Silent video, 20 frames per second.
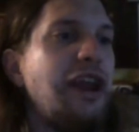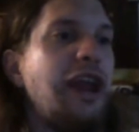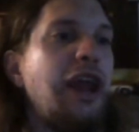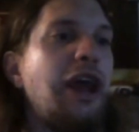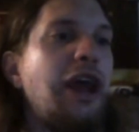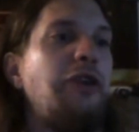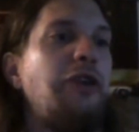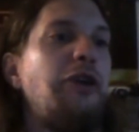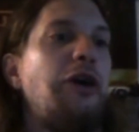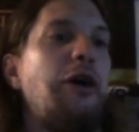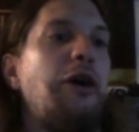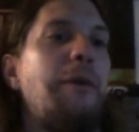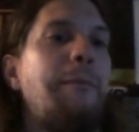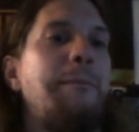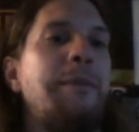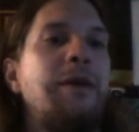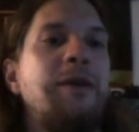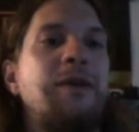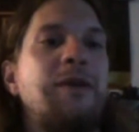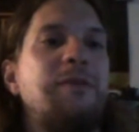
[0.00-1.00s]
And
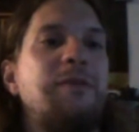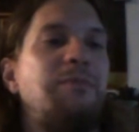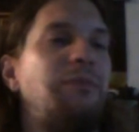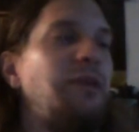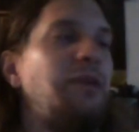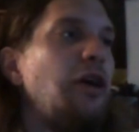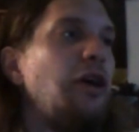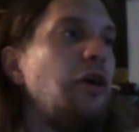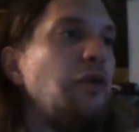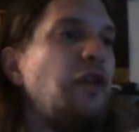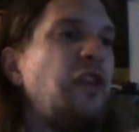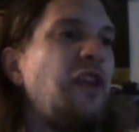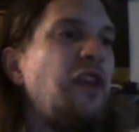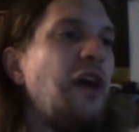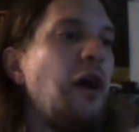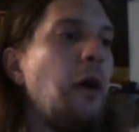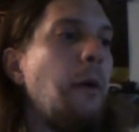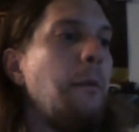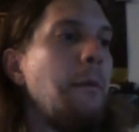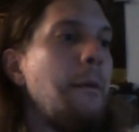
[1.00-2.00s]
you know,
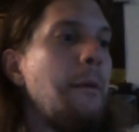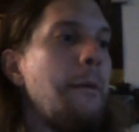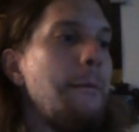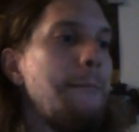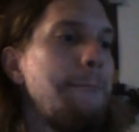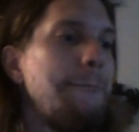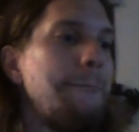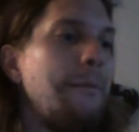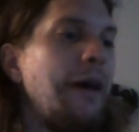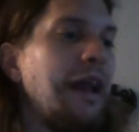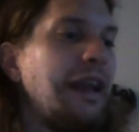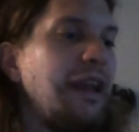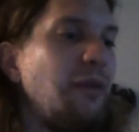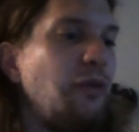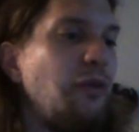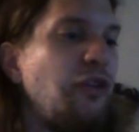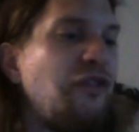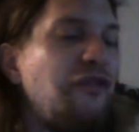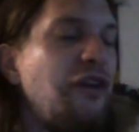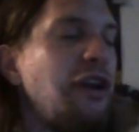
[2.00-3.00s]
so like it
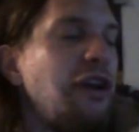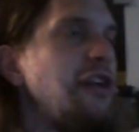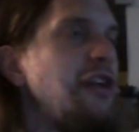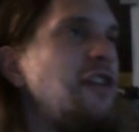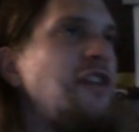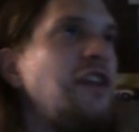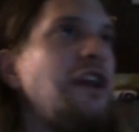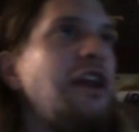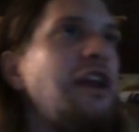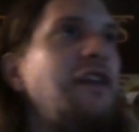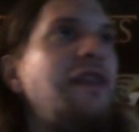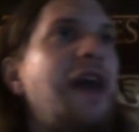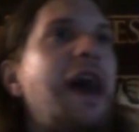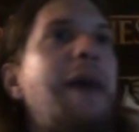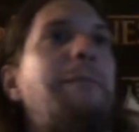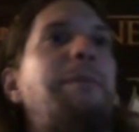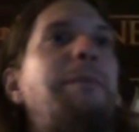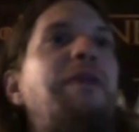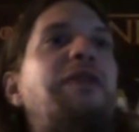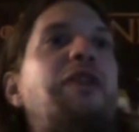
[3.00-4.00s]
was funny seeing
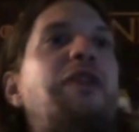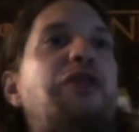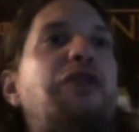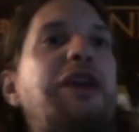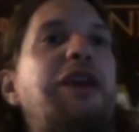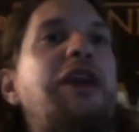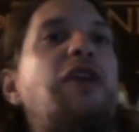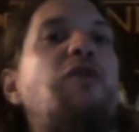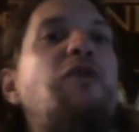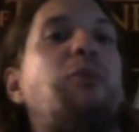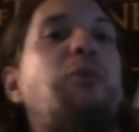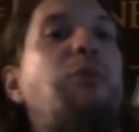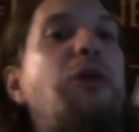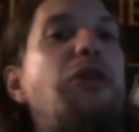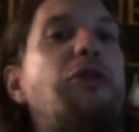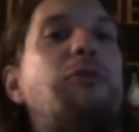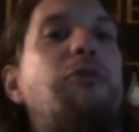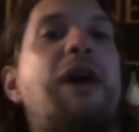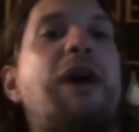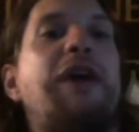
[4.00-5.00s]
that. But the thing is, when
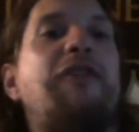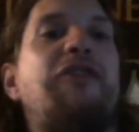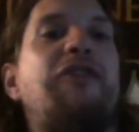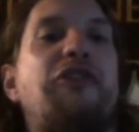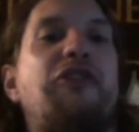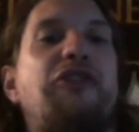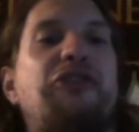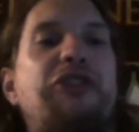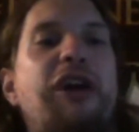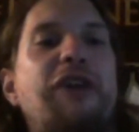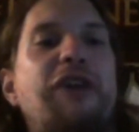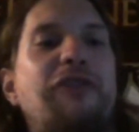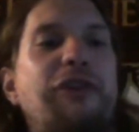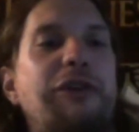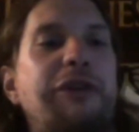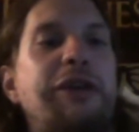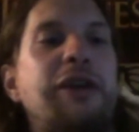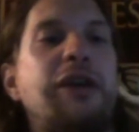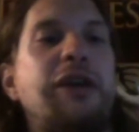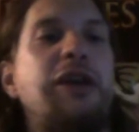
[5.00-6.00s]
Willard White's
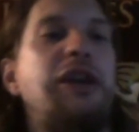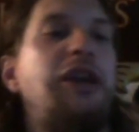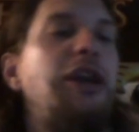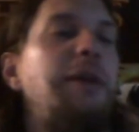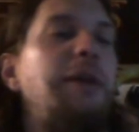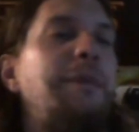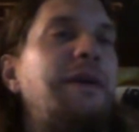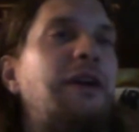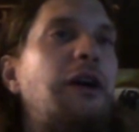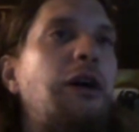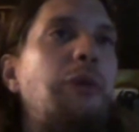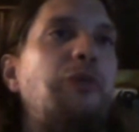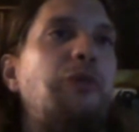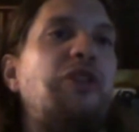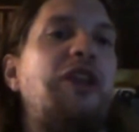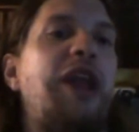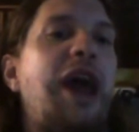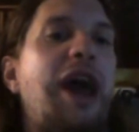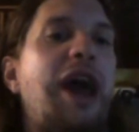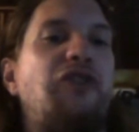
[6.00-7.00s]
discovered, he becomes
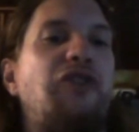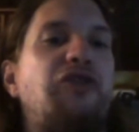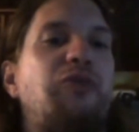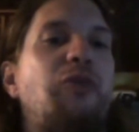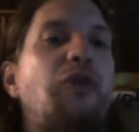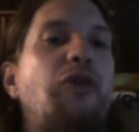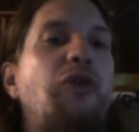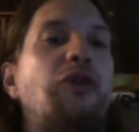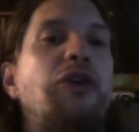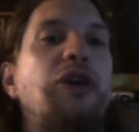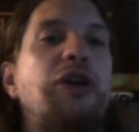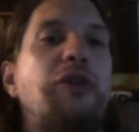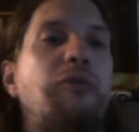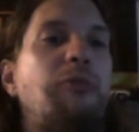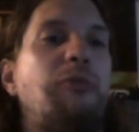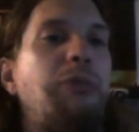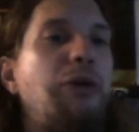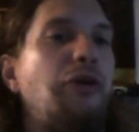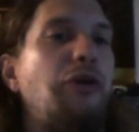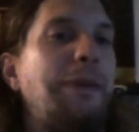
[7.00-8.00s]
an actual
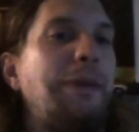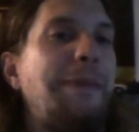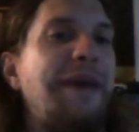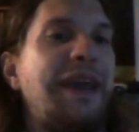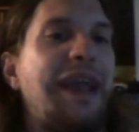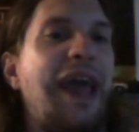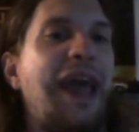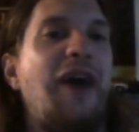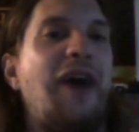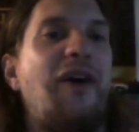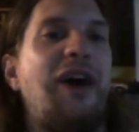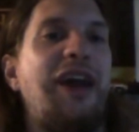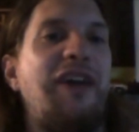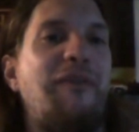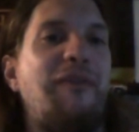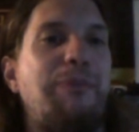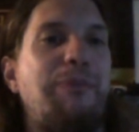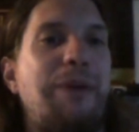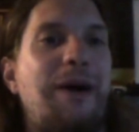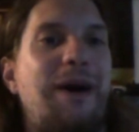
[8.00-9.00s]
really big ally
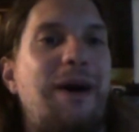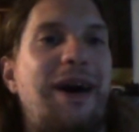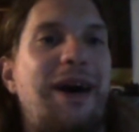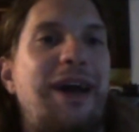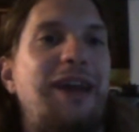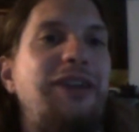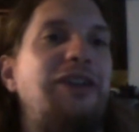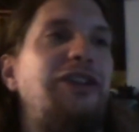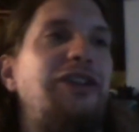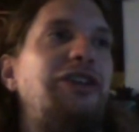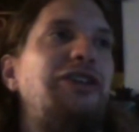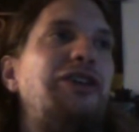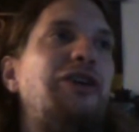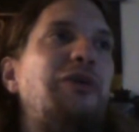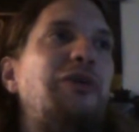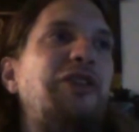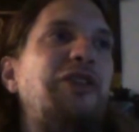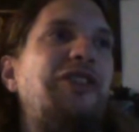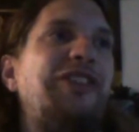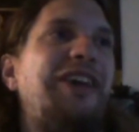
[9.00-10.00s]
of Bond, and you
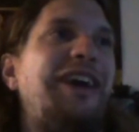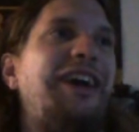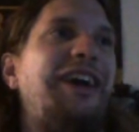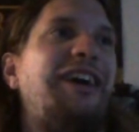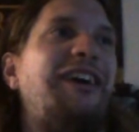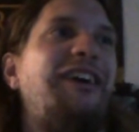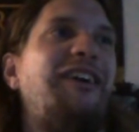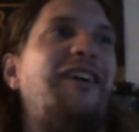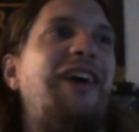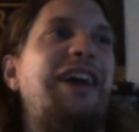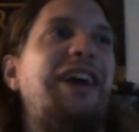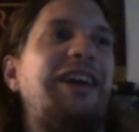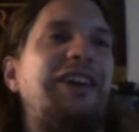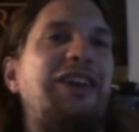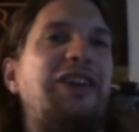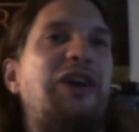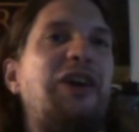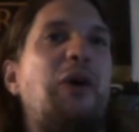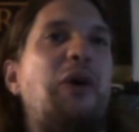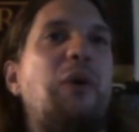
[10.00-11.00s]
know he's there like
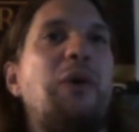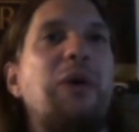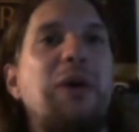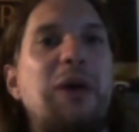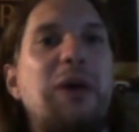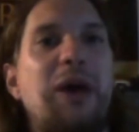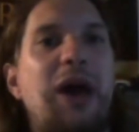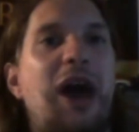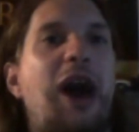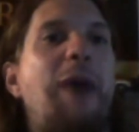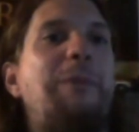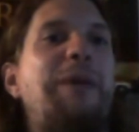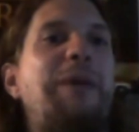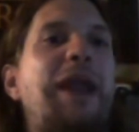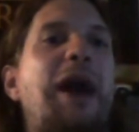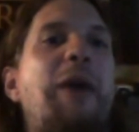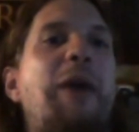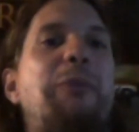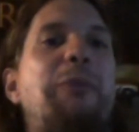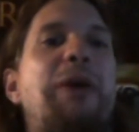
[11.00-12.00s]
you know helping
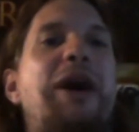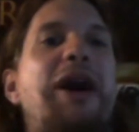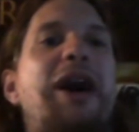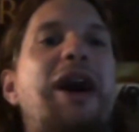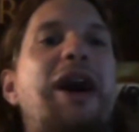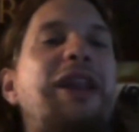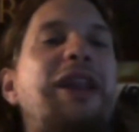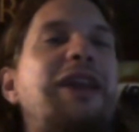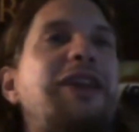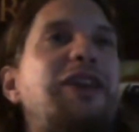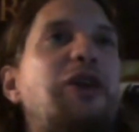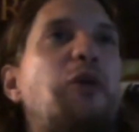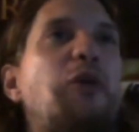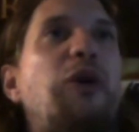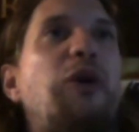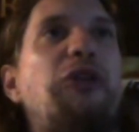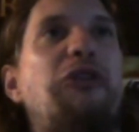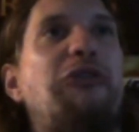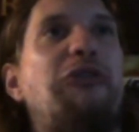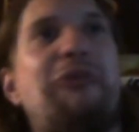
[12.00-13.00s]
out Bond, and you know
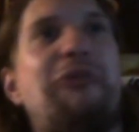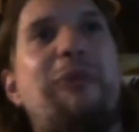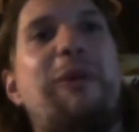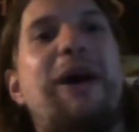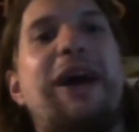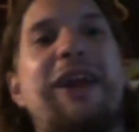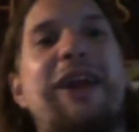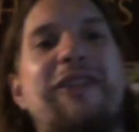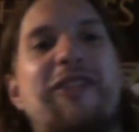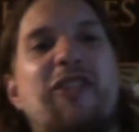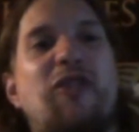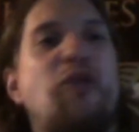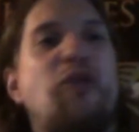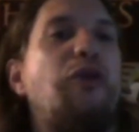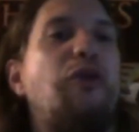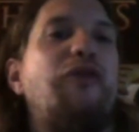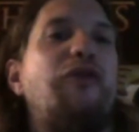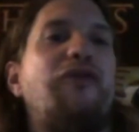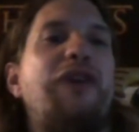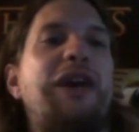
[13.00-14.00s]
Willard White's
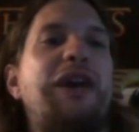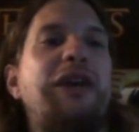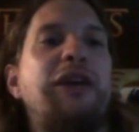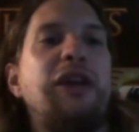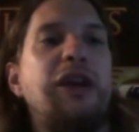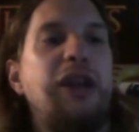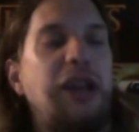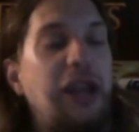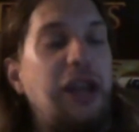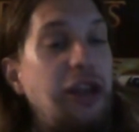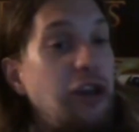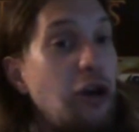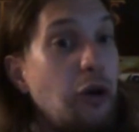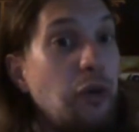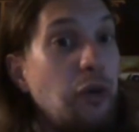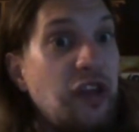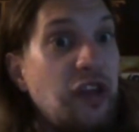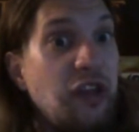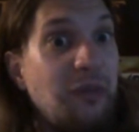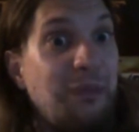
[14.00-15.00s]
sort of like he
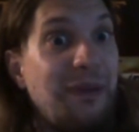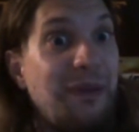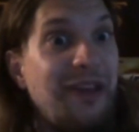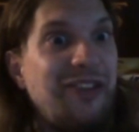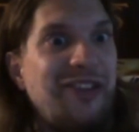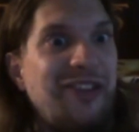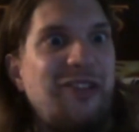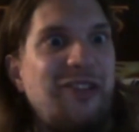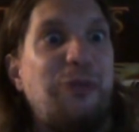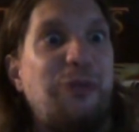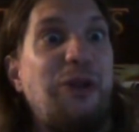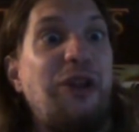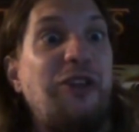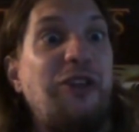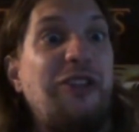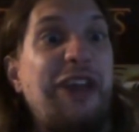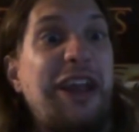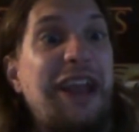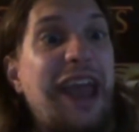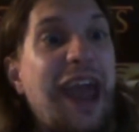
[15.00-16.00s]
knows his business, but he's
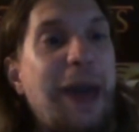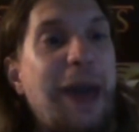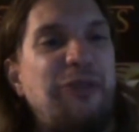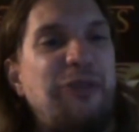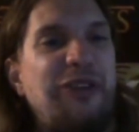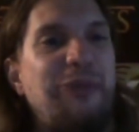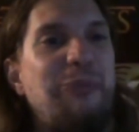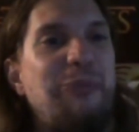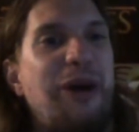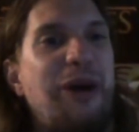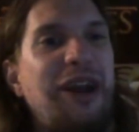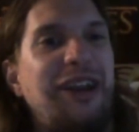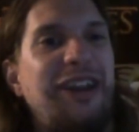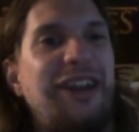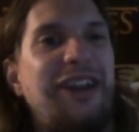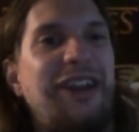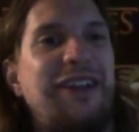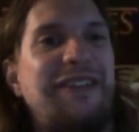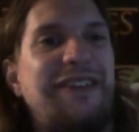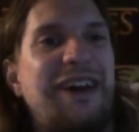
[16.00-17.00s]
like
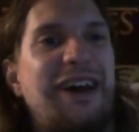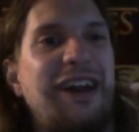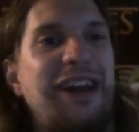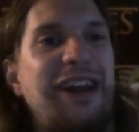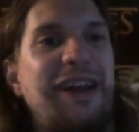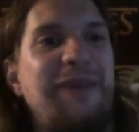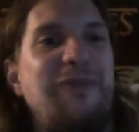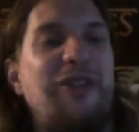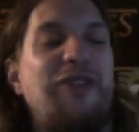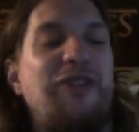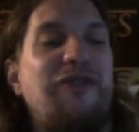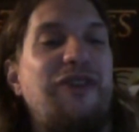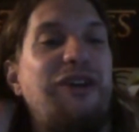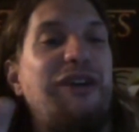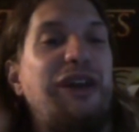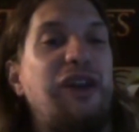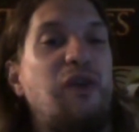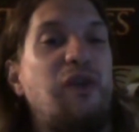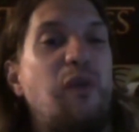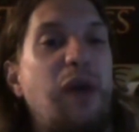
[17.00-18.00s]
absent-minded at times. He's
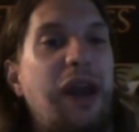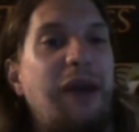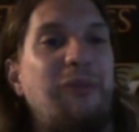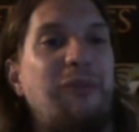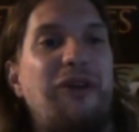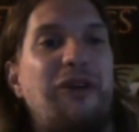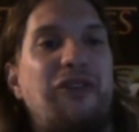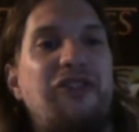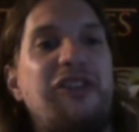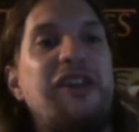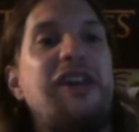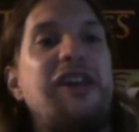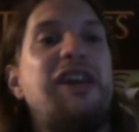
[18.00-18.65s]
very glamorous.